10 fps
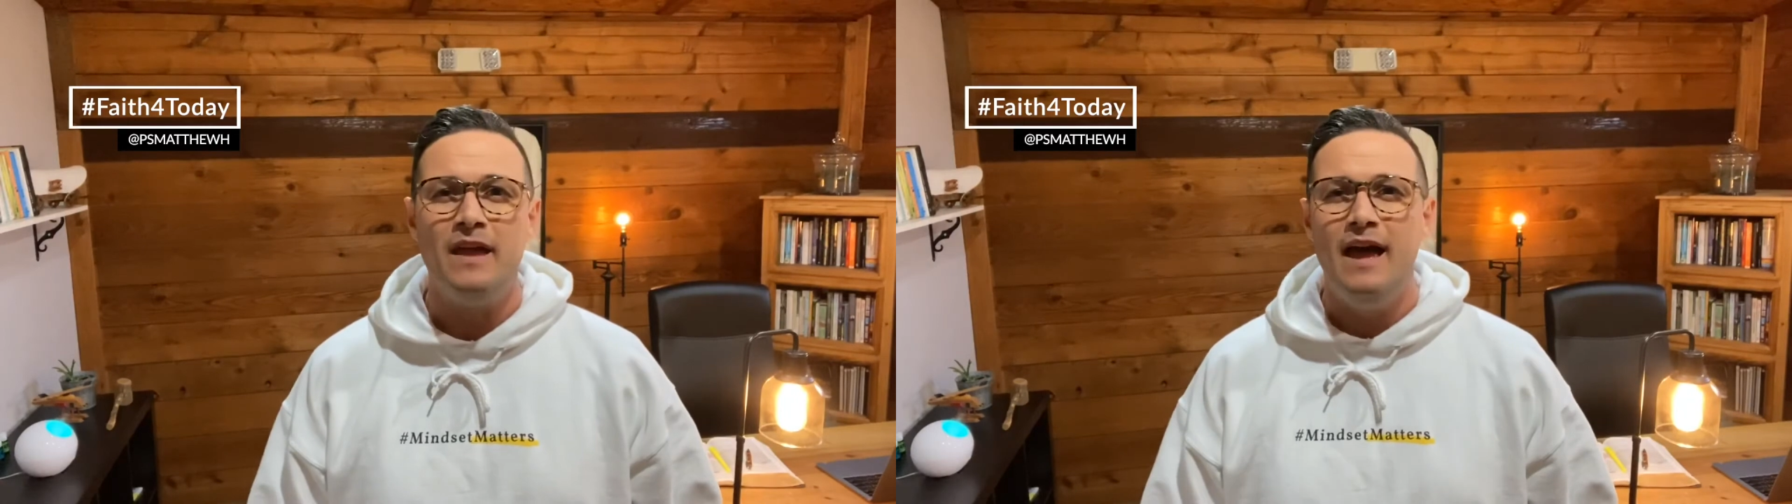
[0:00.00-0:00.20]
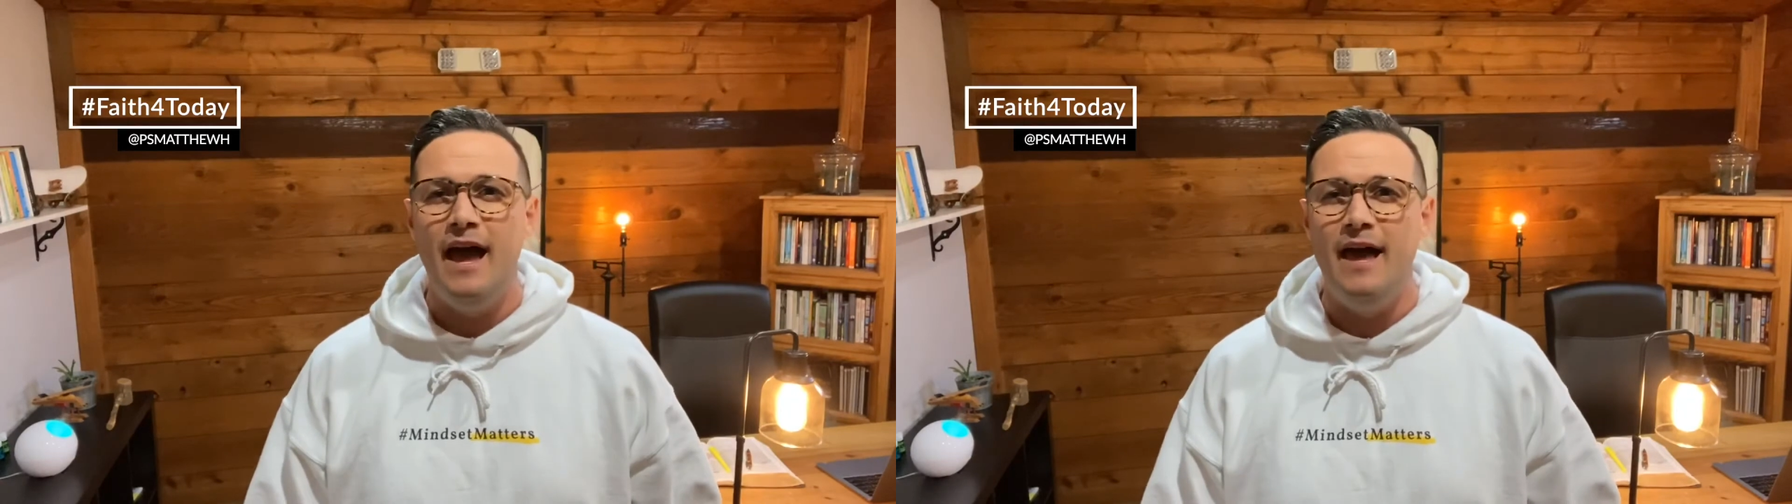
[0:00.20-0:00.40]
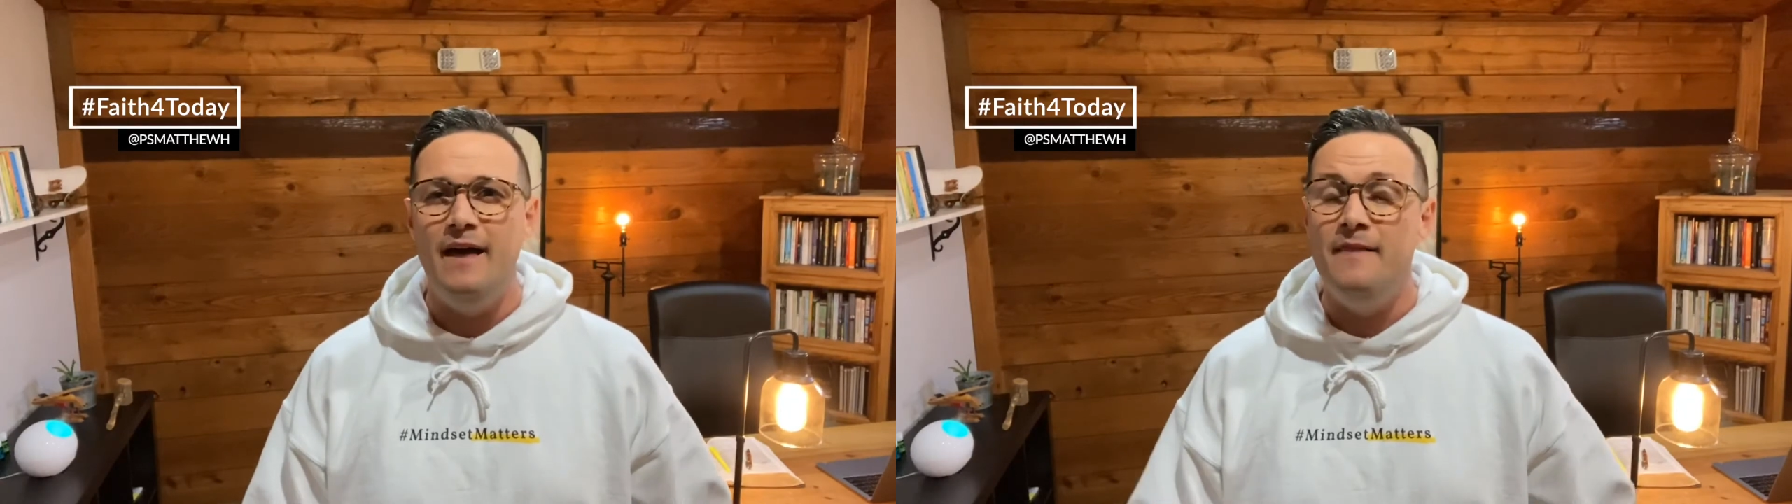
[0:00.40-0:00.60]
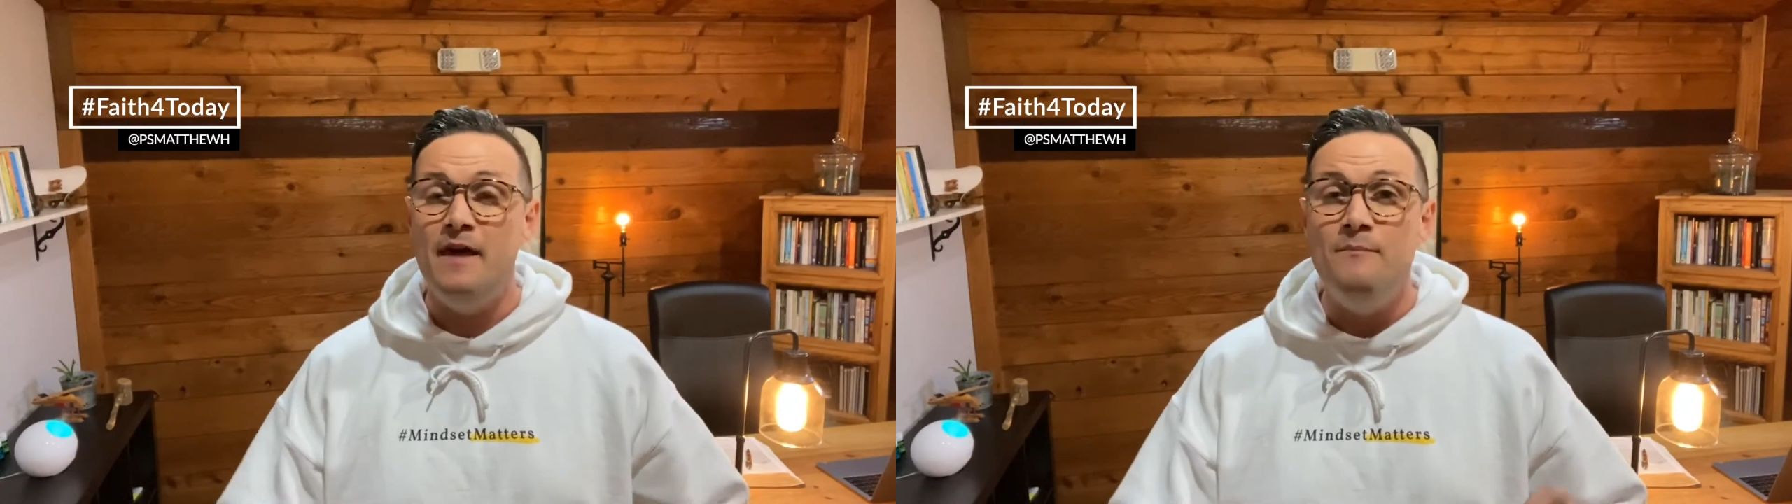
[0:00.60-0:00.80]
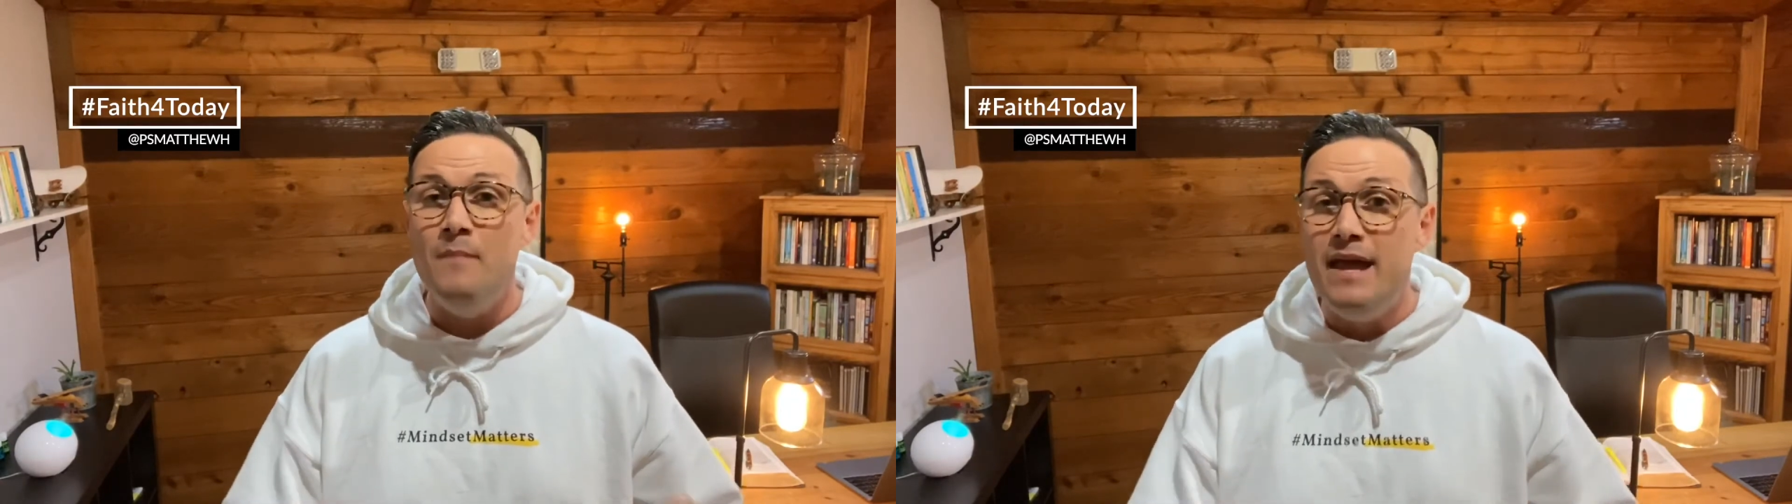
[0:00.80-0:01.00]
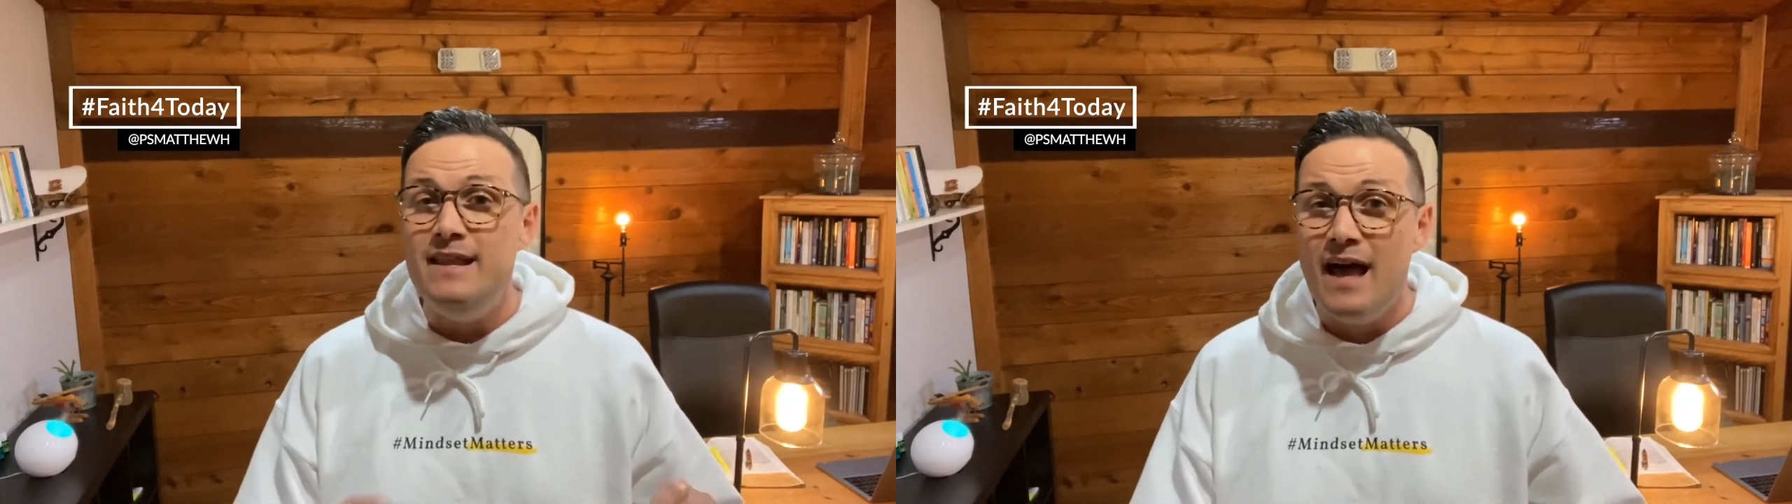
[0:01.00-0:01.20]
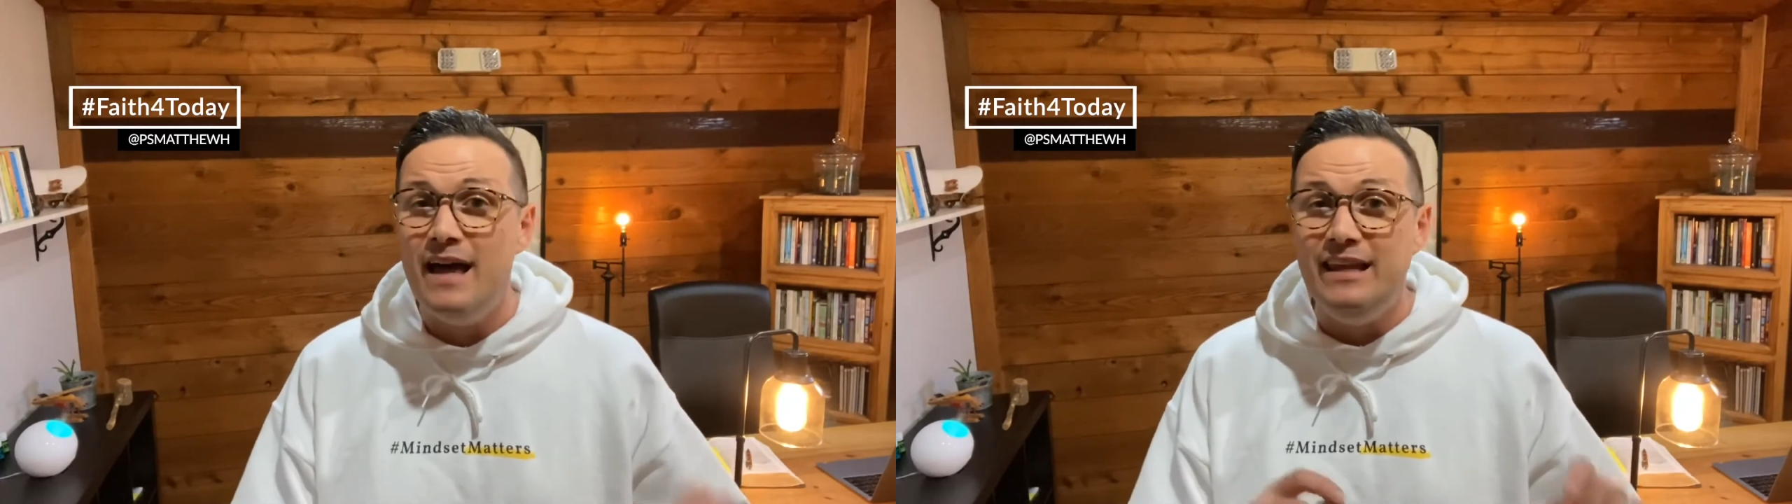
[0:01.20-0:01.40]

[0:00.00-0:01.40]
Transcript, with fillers: and, and they may not